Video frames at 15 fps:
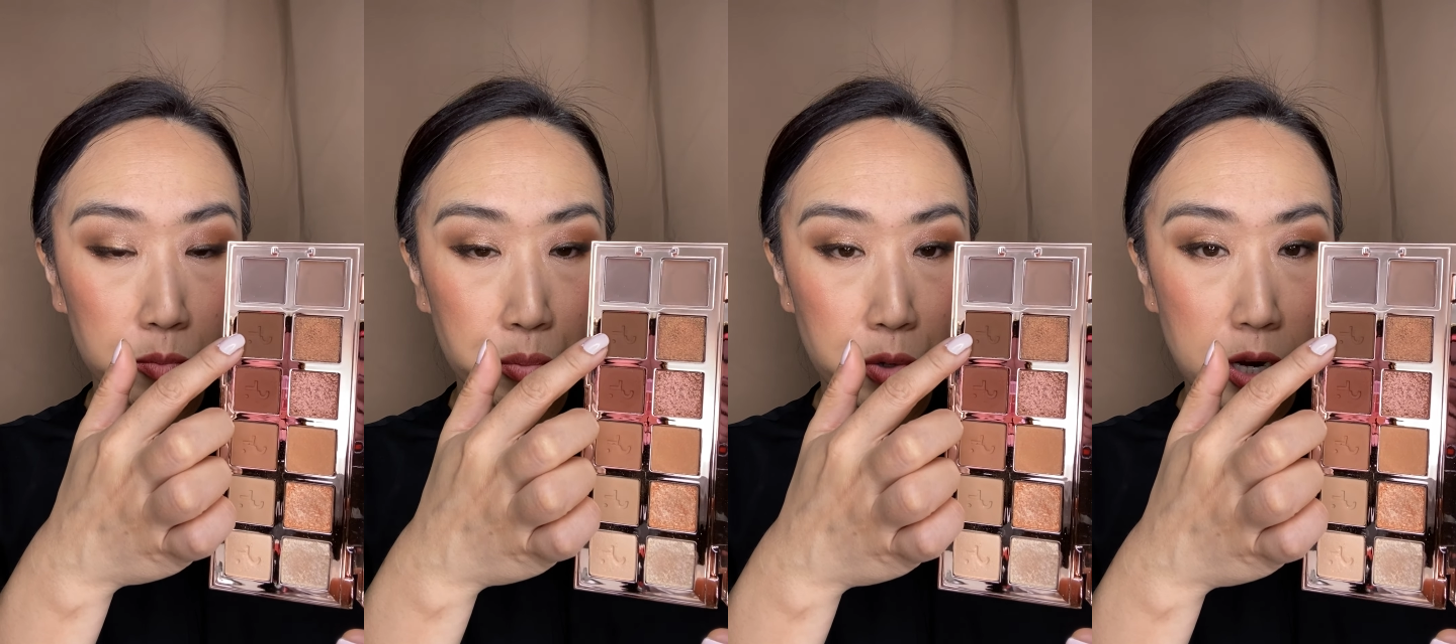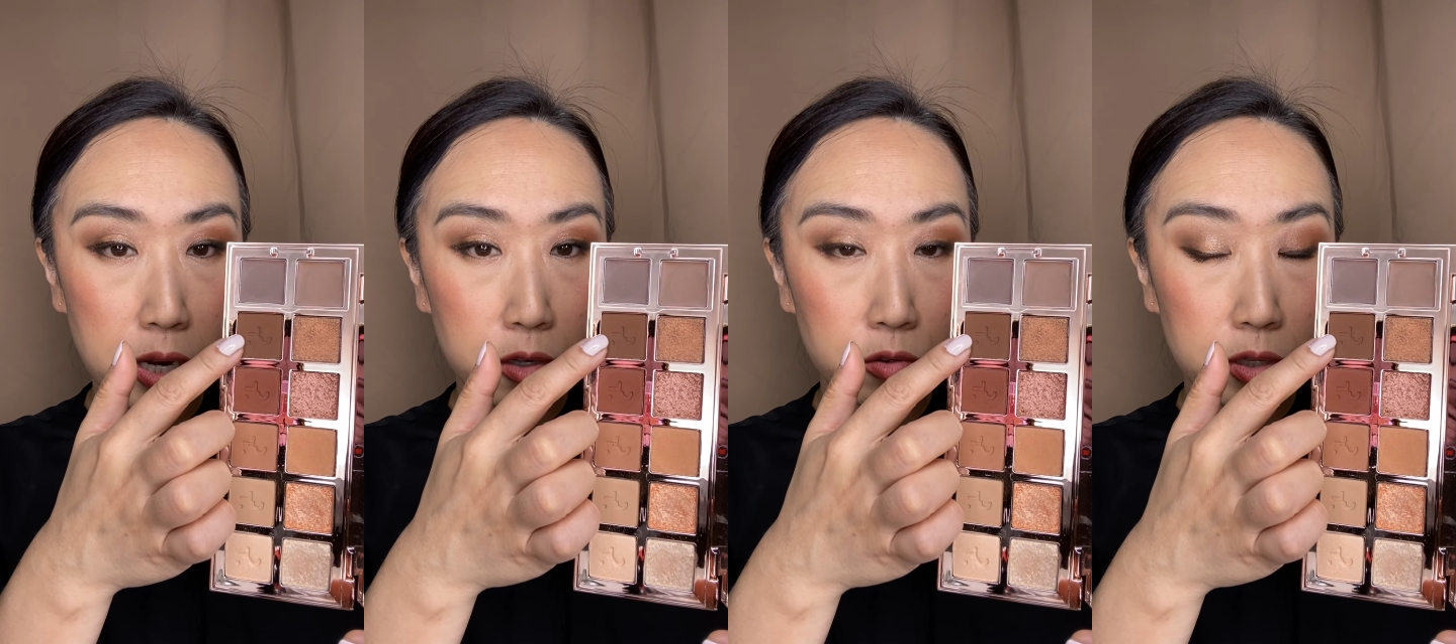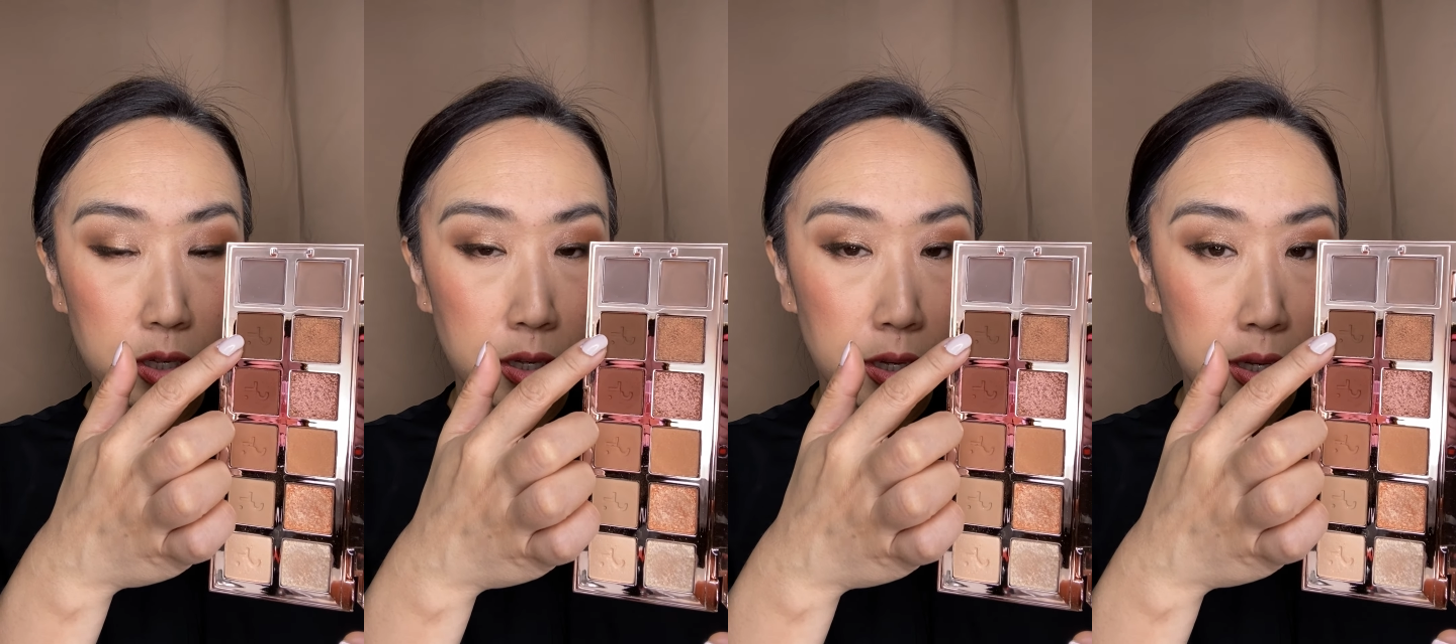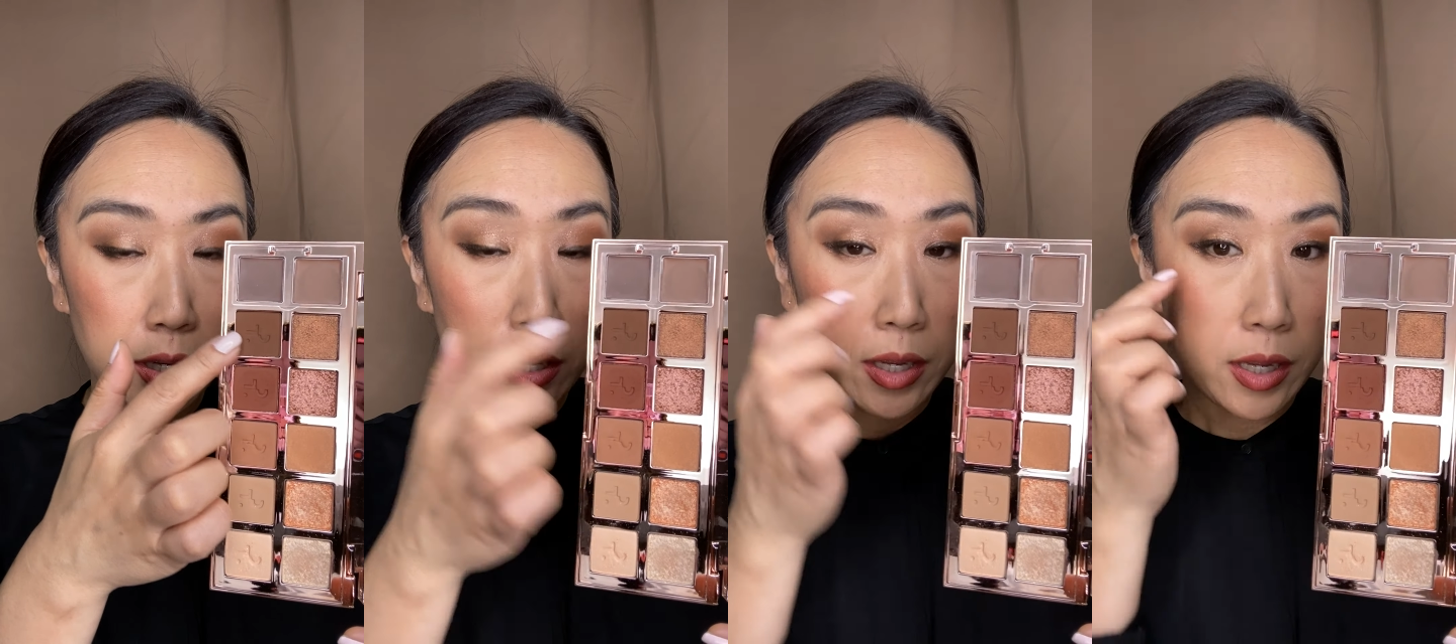brown
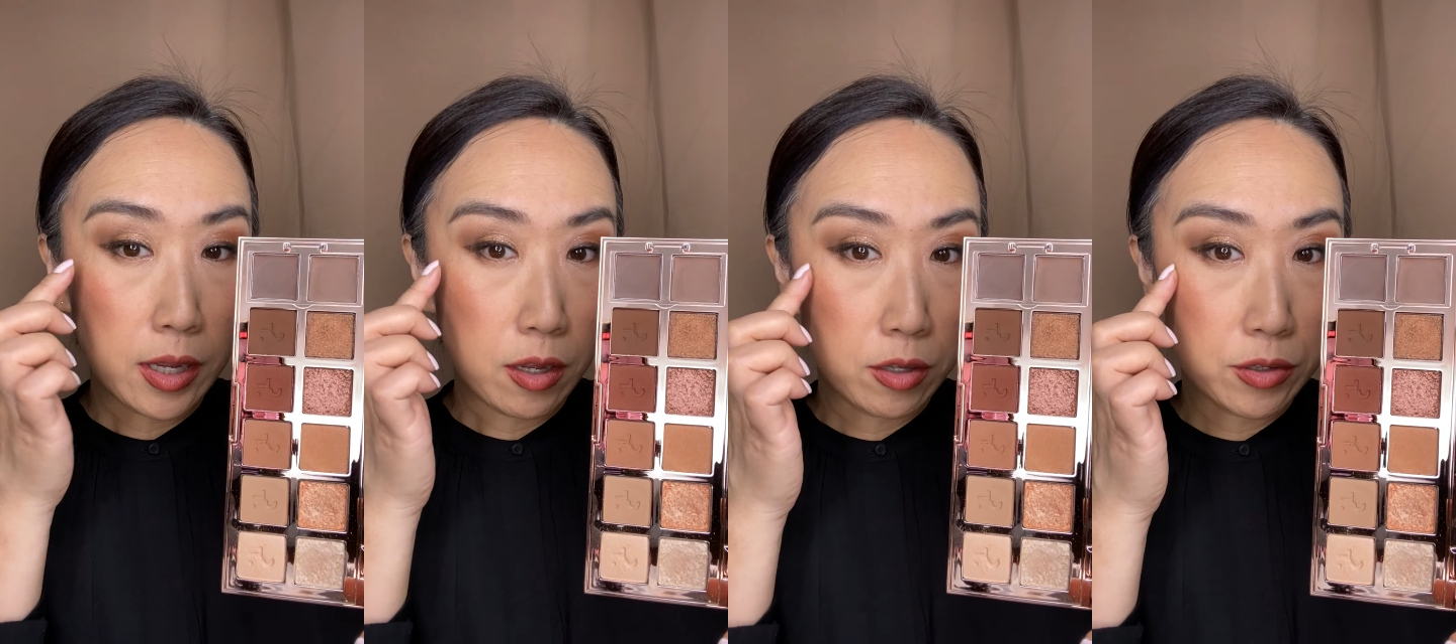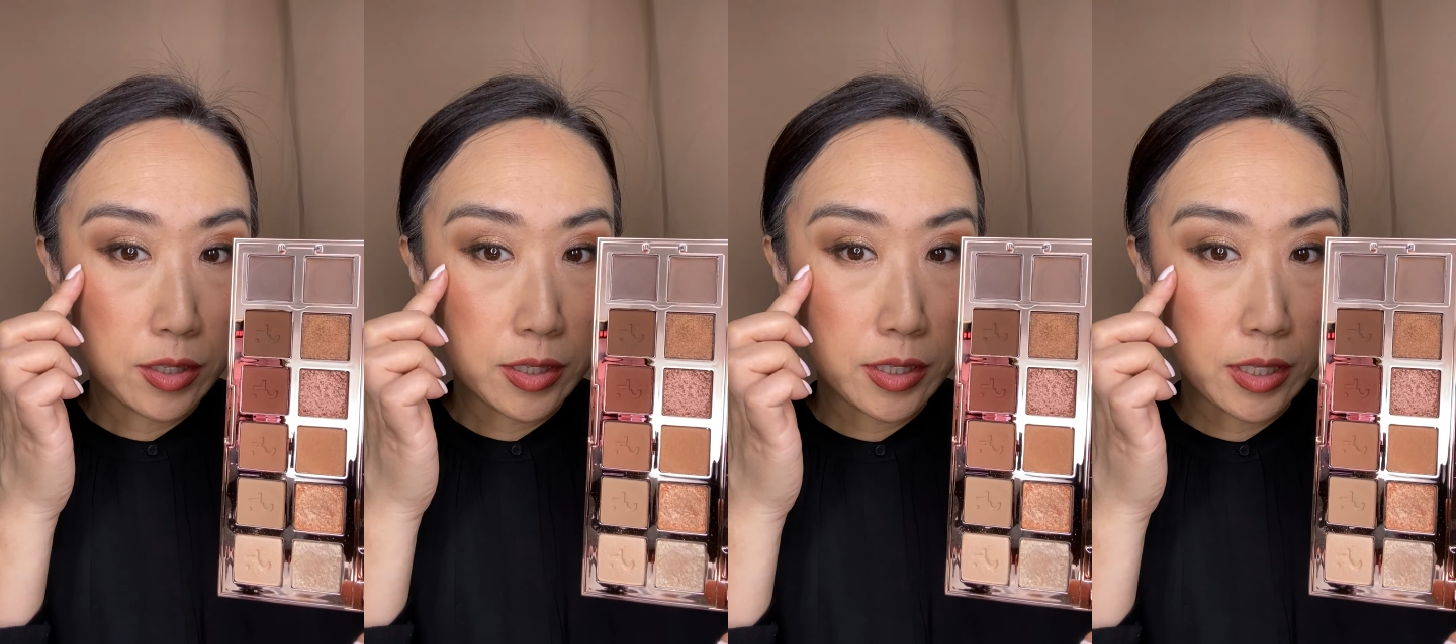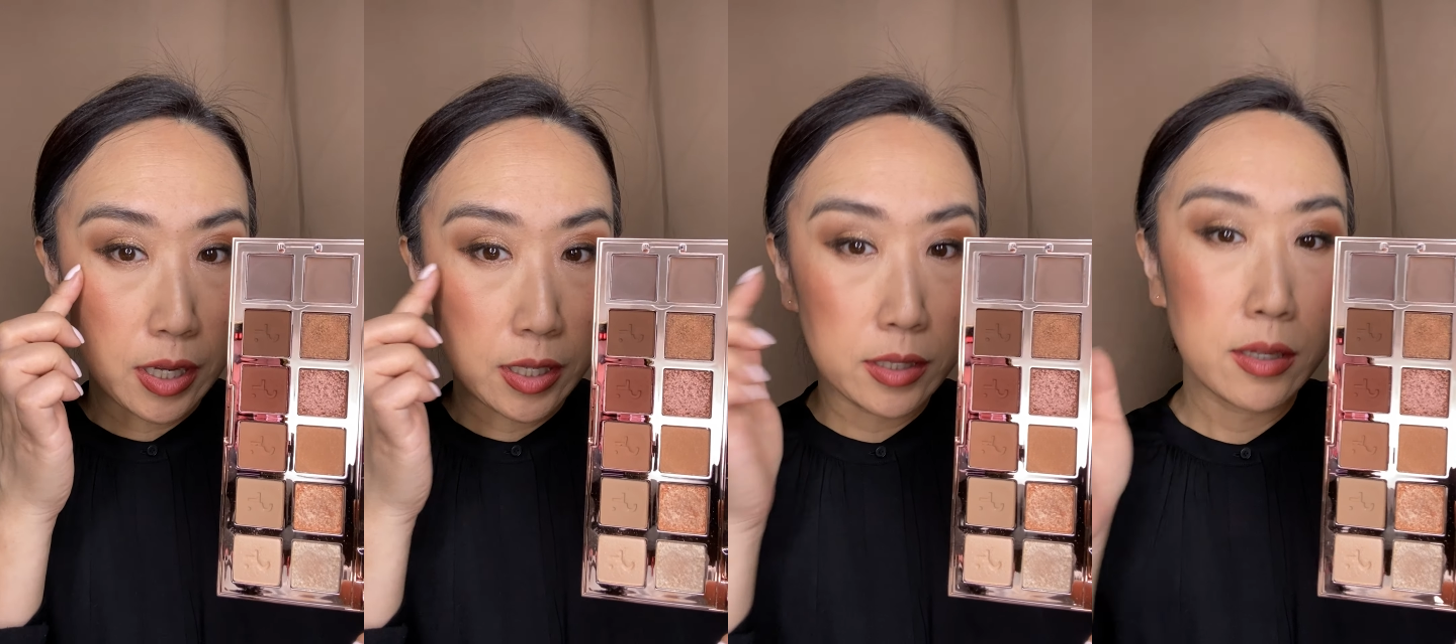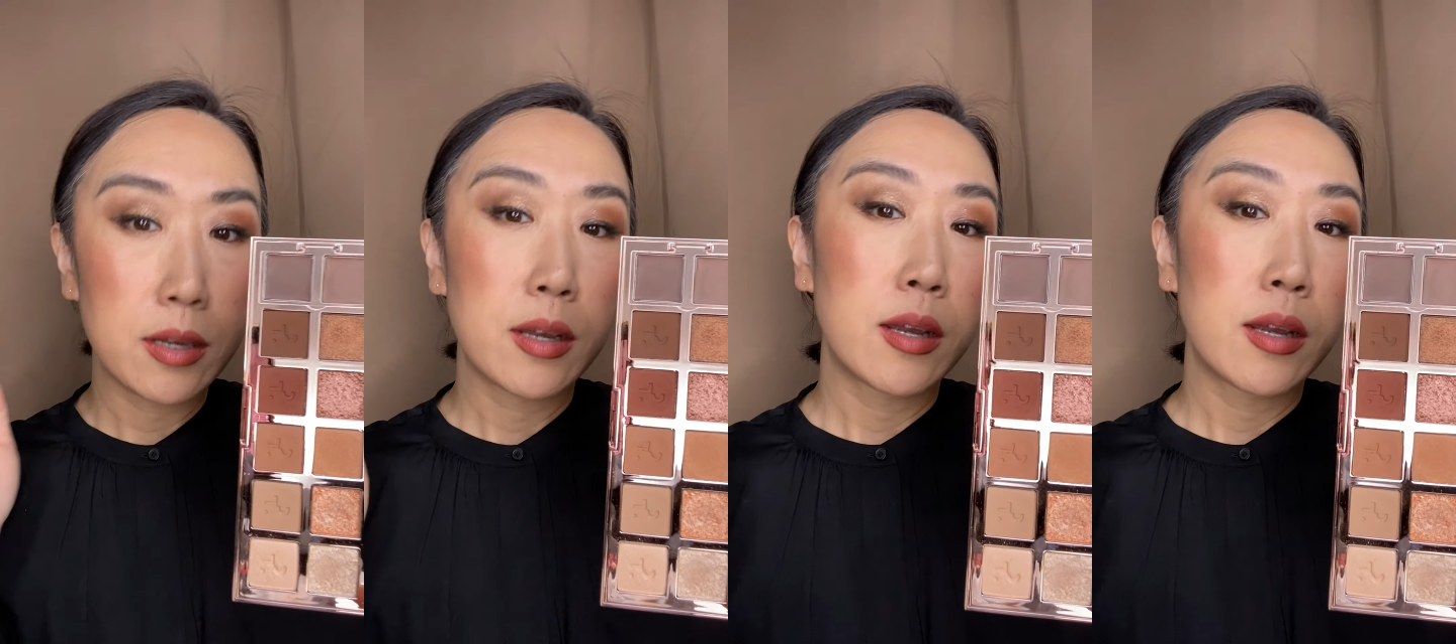and on this side.